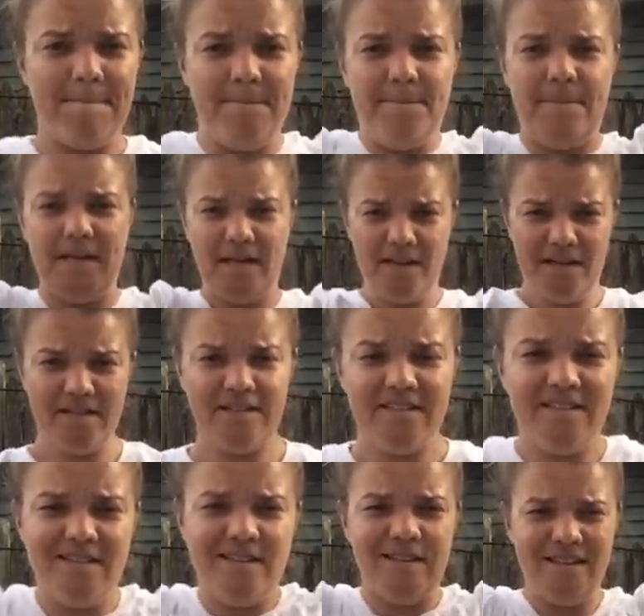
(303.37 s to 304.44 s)
bigger,
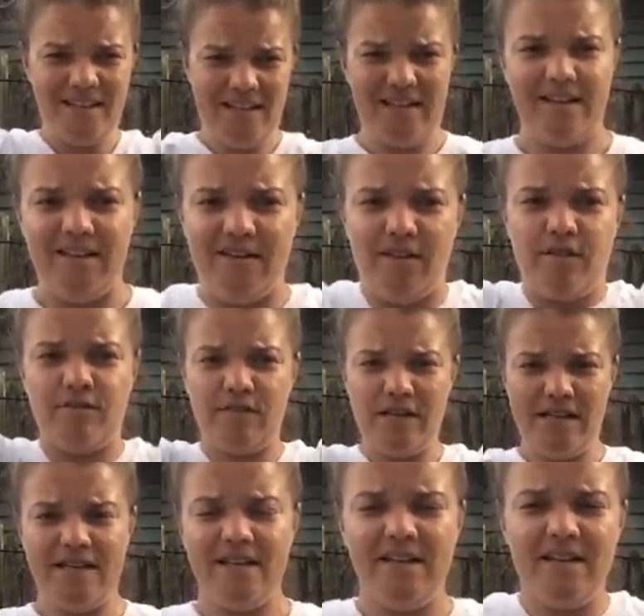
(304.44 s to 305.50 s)
in
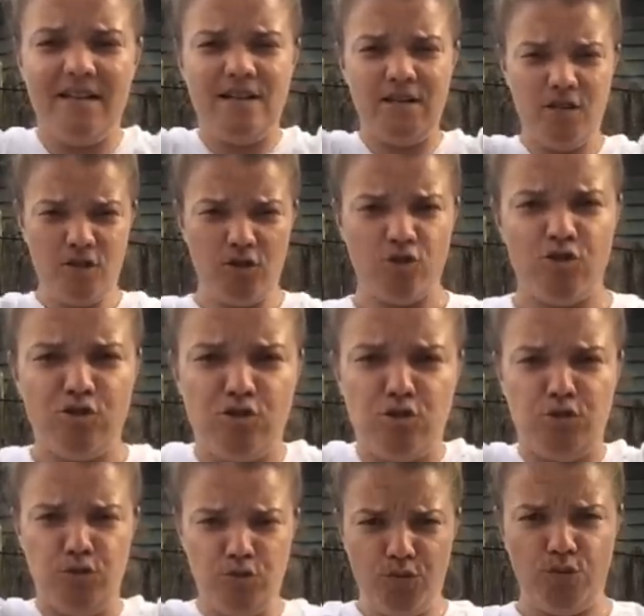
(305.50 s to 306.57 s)
3,
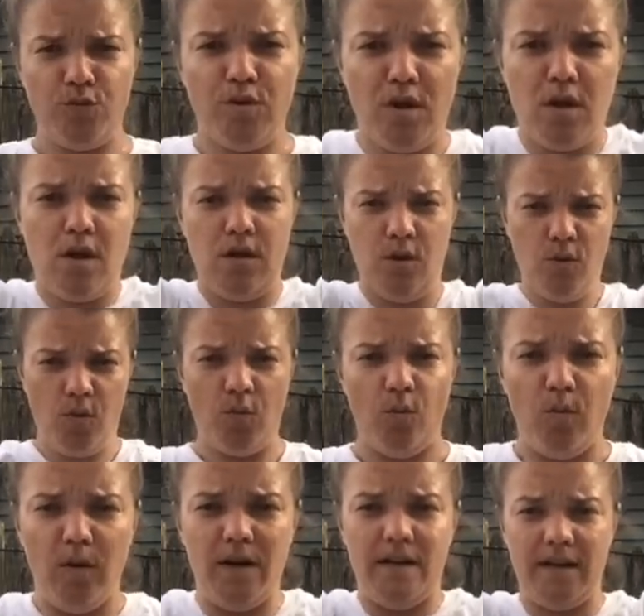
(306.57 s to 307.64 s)
2,
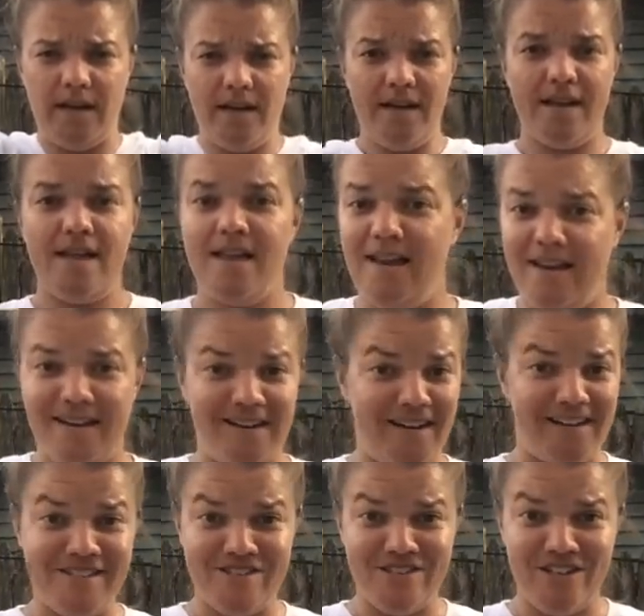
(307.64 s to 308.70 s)
1.
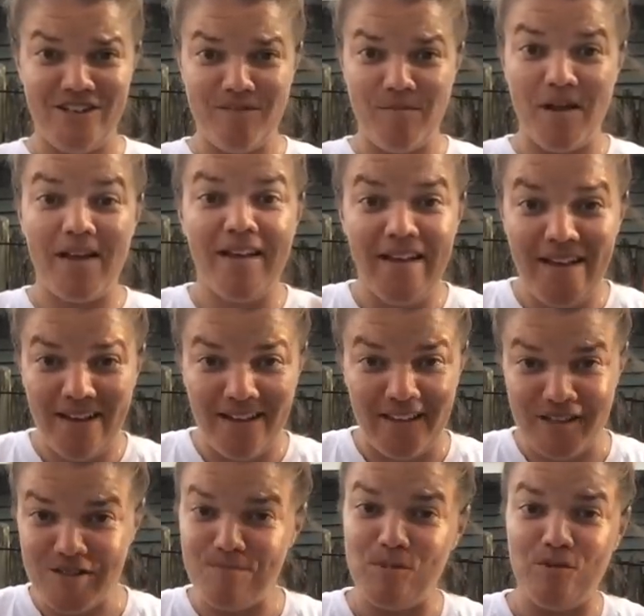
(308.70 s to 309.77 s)
Nice job.
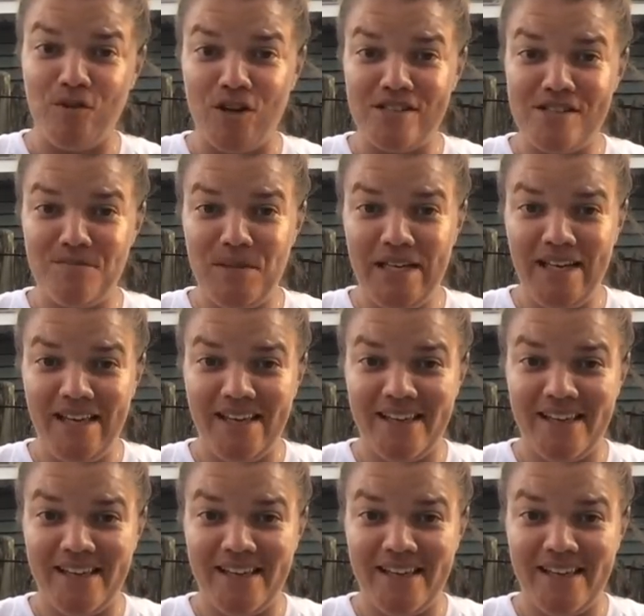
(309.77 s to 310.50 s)
Let's move on to B.